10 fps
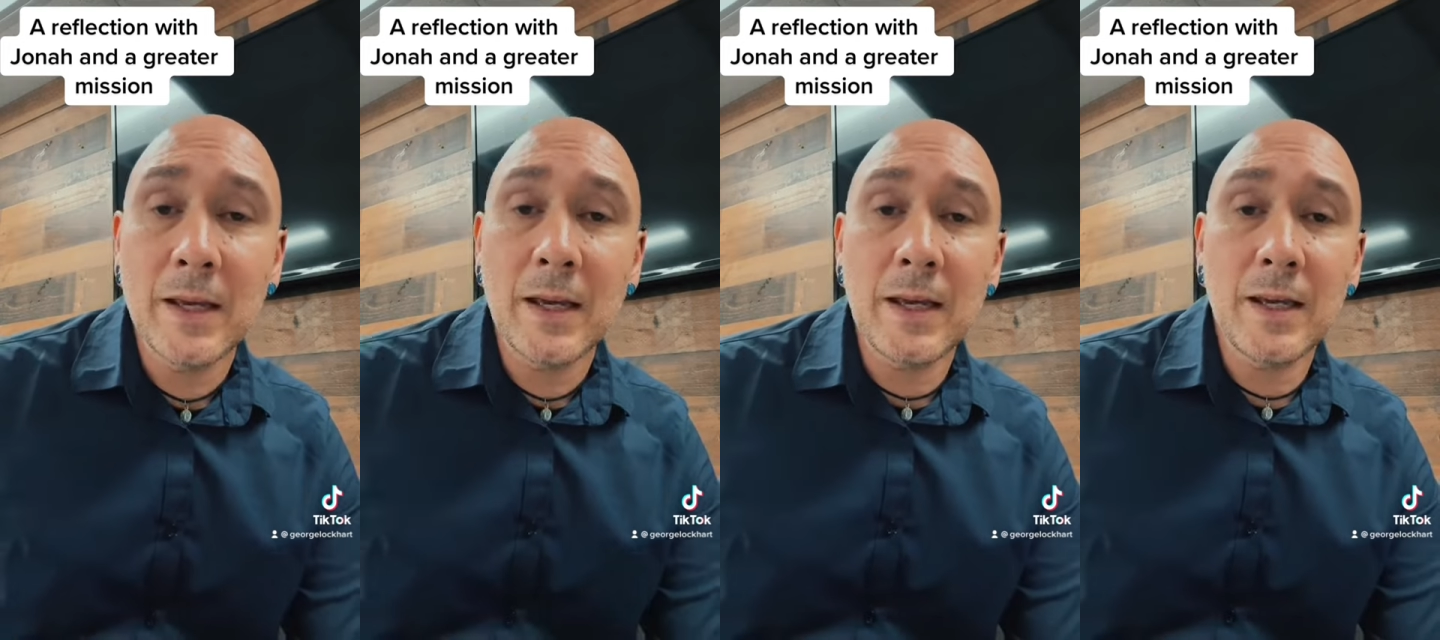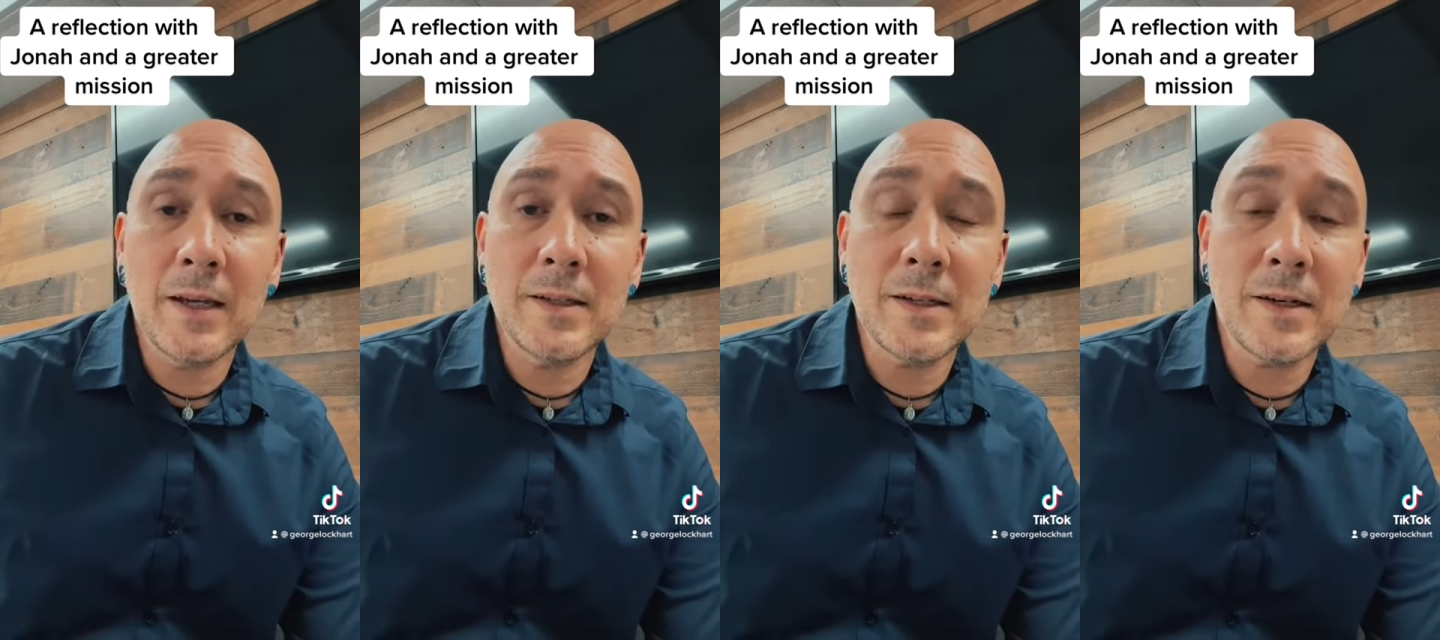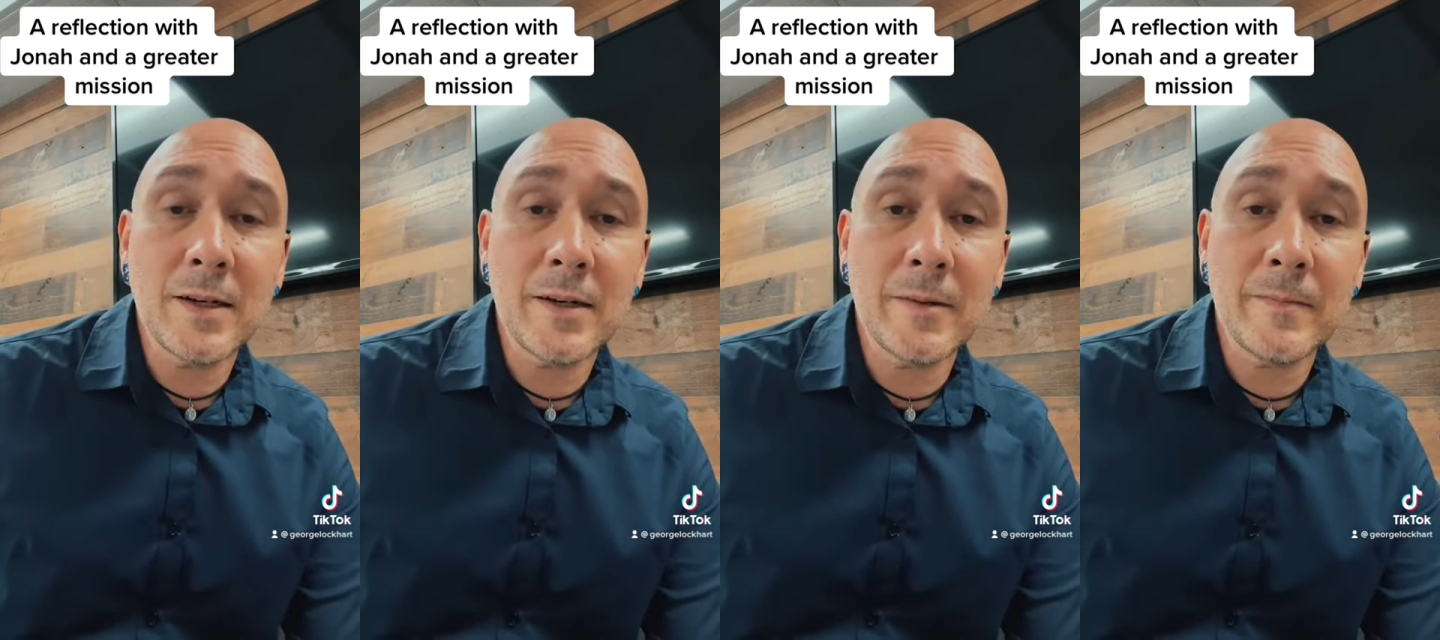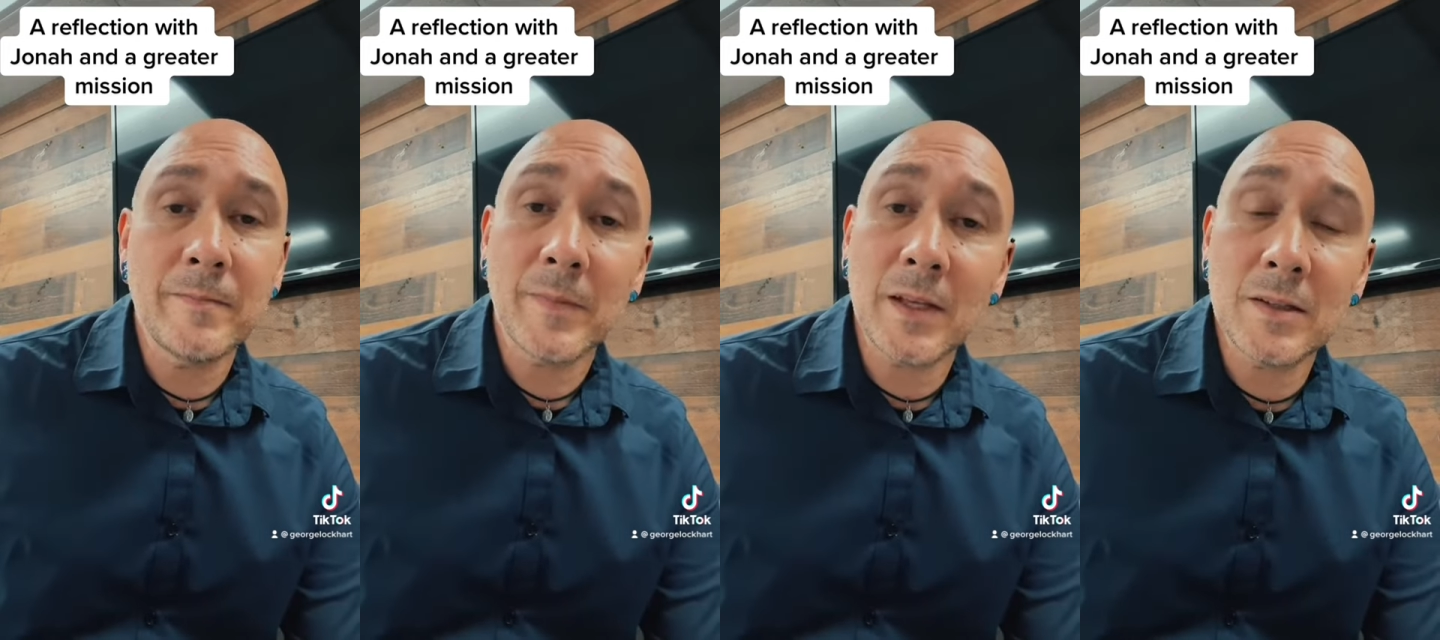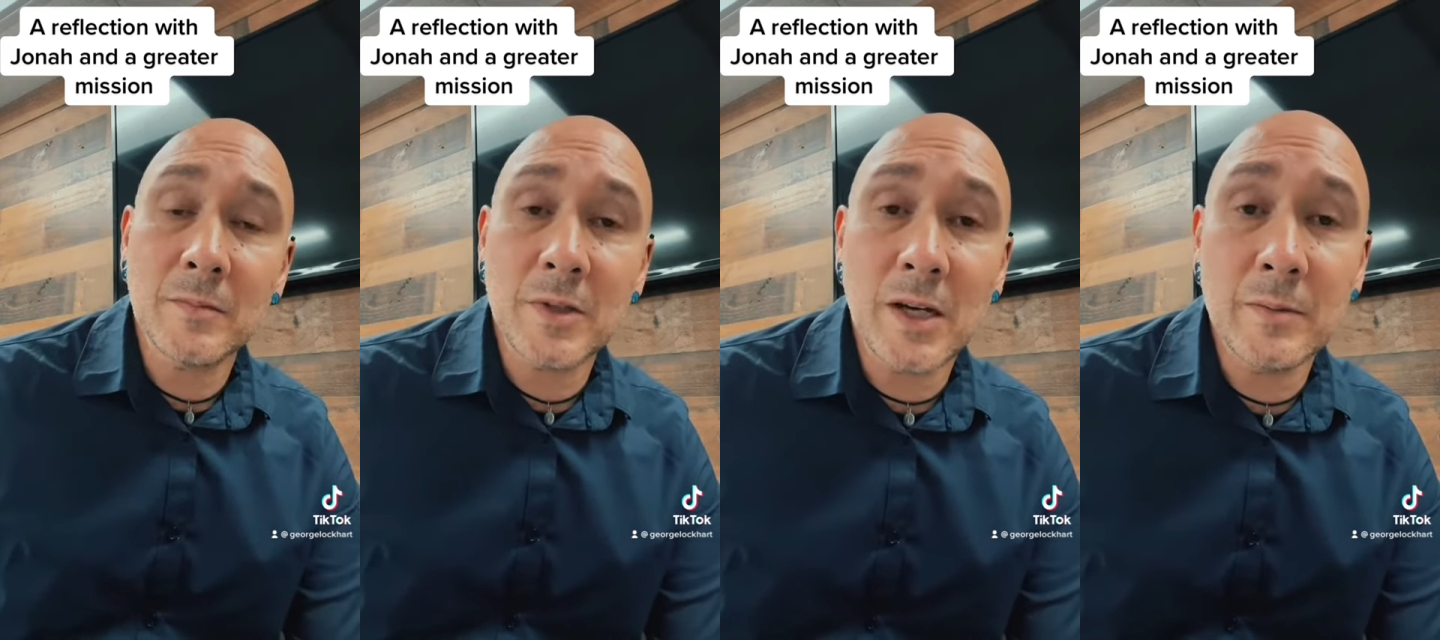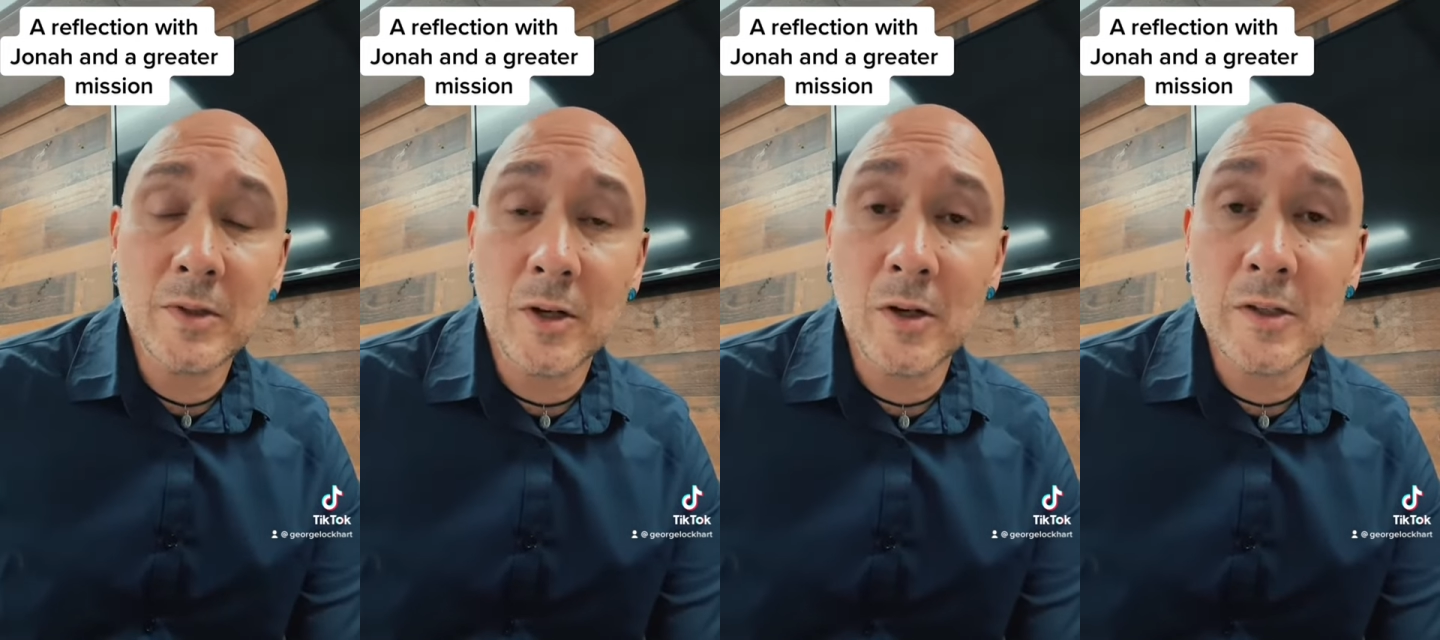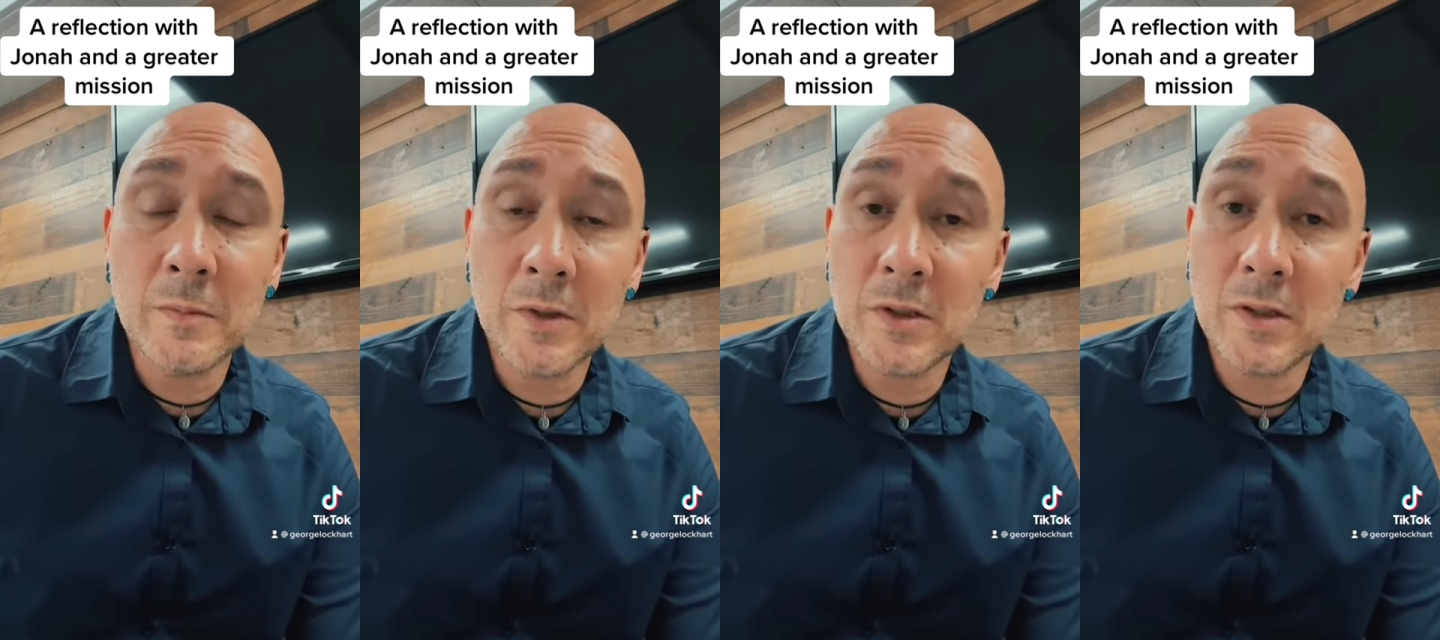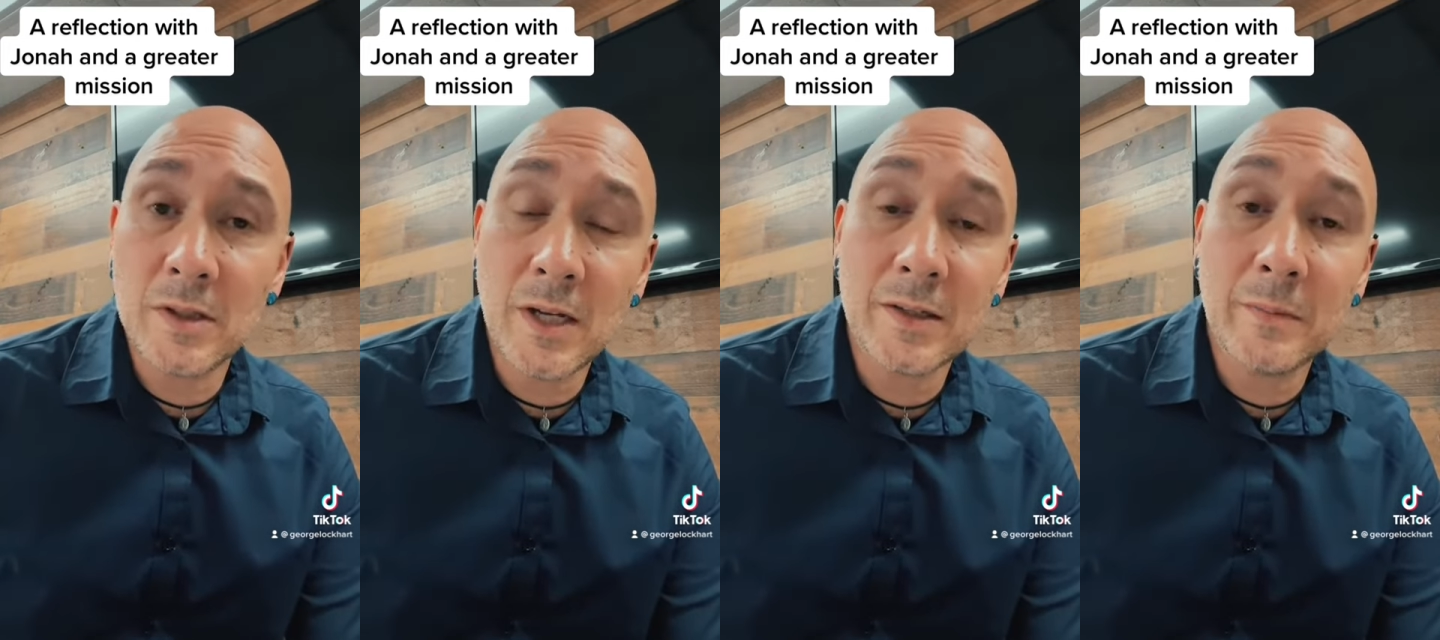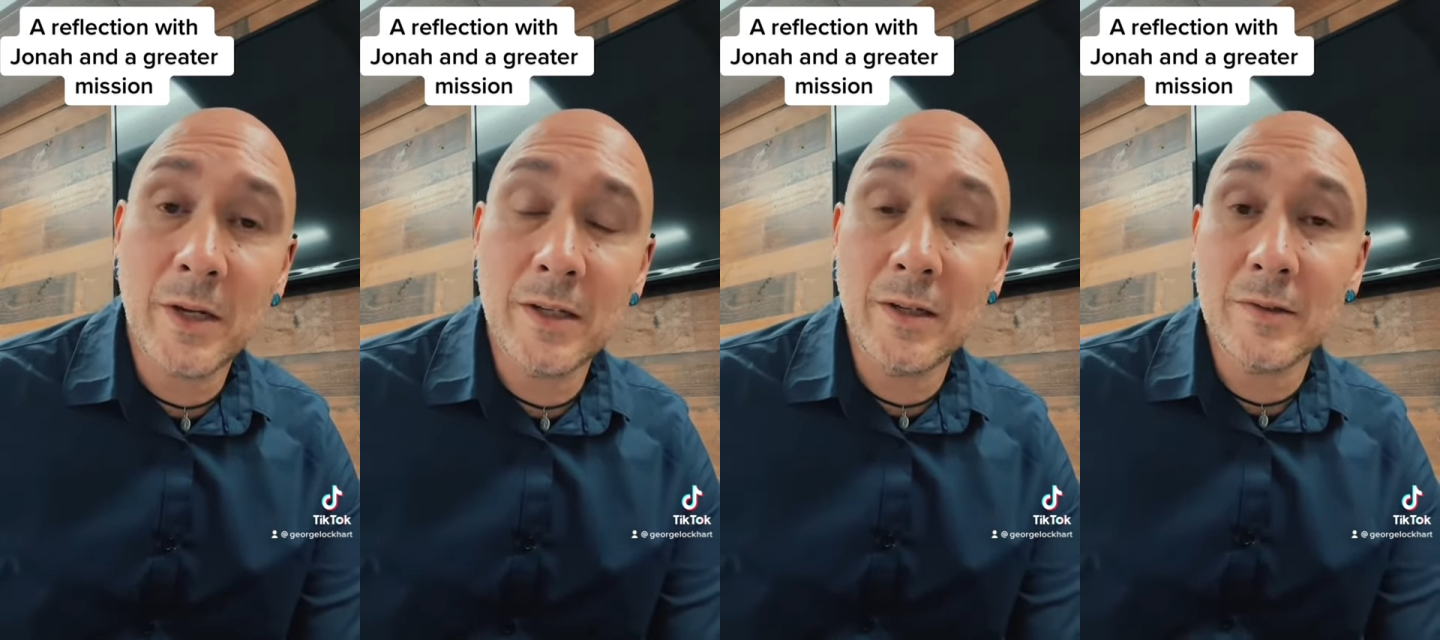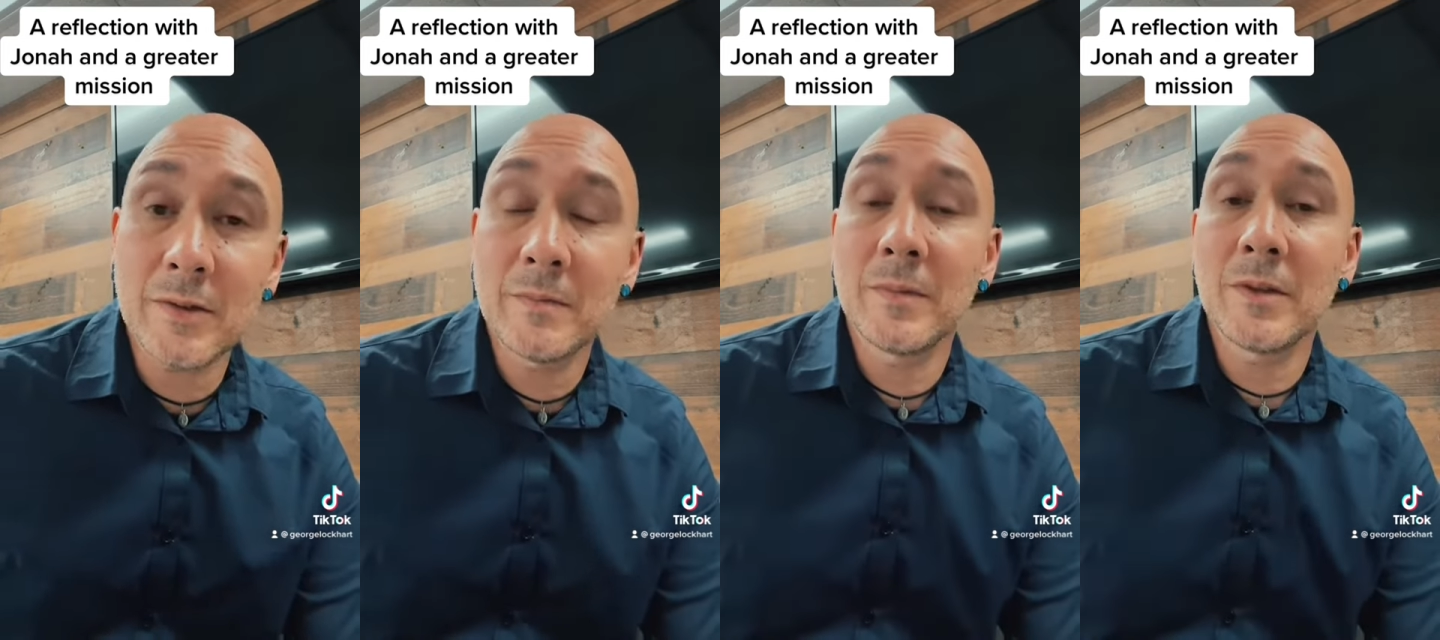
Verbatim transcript: And, um, and sometimes the hardest mission is not somebody else,